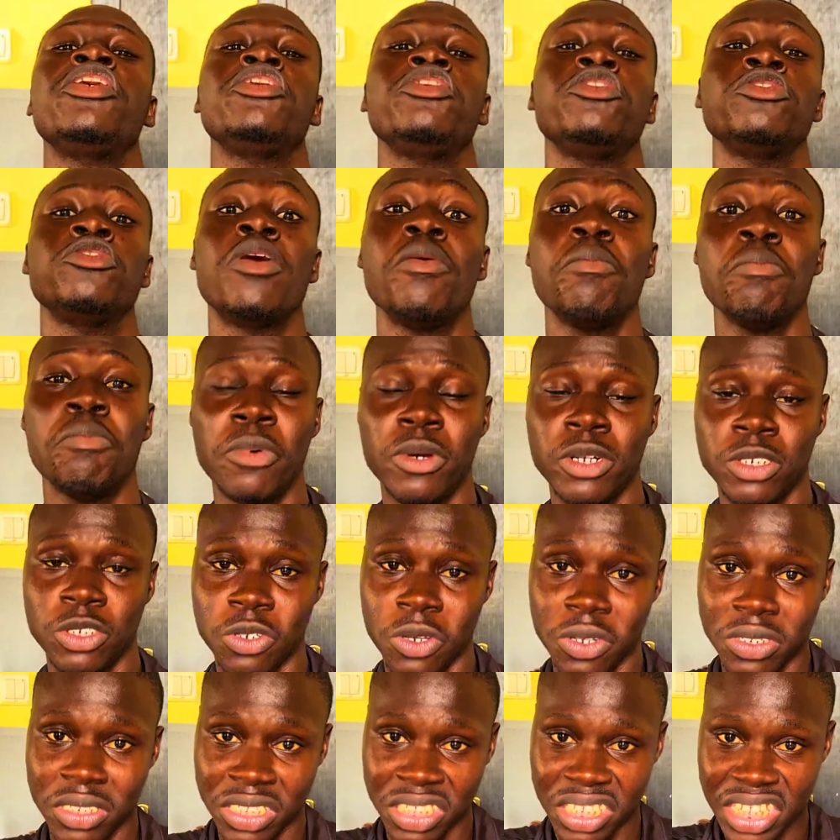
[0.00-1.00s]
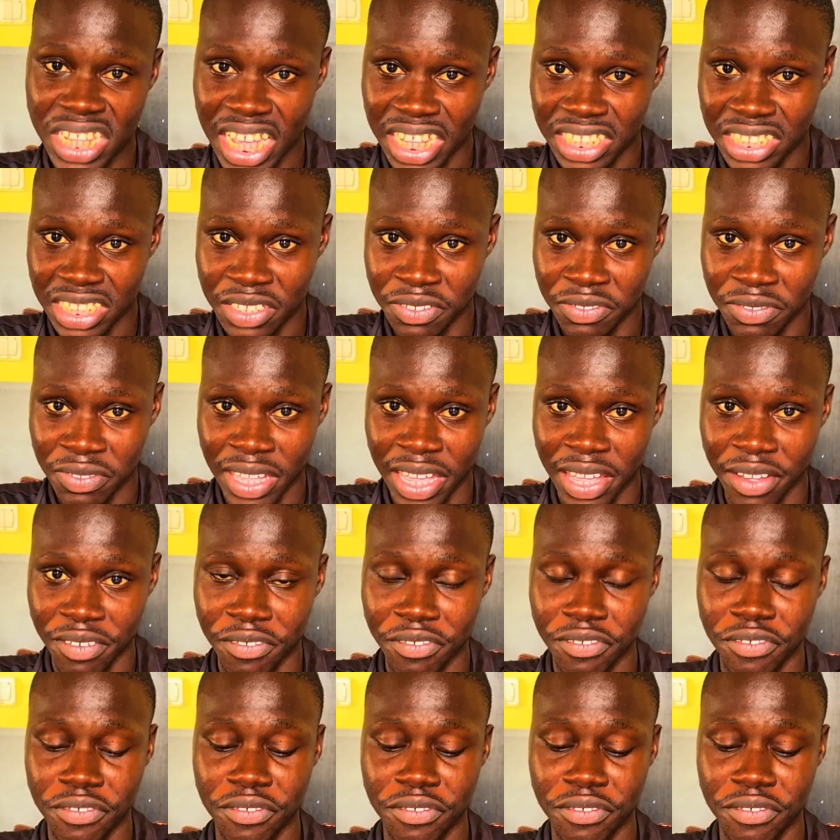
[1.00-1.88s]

you don't puncture the sciatic nerve.